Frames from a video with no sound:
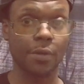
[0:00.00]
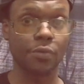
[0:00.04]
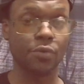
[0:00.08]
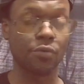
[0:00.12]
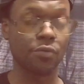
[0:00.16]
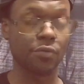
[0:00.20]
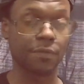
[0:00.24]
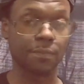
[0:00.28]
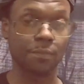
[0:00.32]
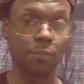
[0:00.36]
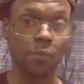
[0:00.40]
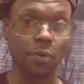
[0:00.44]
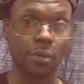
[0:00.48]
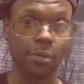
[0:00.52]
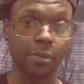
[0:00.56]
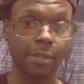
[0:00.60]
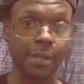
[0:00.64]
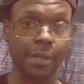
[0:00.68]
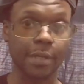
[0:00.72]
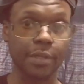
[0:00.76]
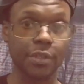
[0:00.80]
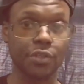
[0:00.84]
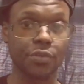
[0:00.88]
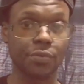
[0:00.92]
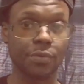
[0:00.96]
You know it's more
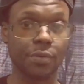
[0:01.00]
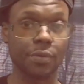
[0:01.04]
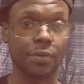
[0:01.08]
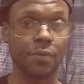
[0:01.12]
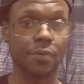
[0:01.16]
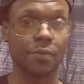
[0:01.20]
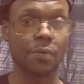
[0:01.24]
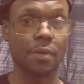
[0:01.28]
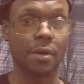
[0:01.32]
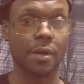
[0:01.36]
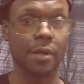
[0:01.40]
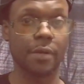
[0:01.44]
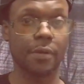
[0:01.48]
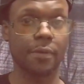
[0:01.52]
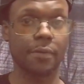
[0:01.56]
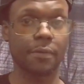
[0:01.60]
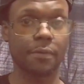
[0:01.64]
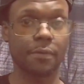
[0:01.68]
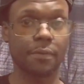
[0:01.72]
things you can do, right?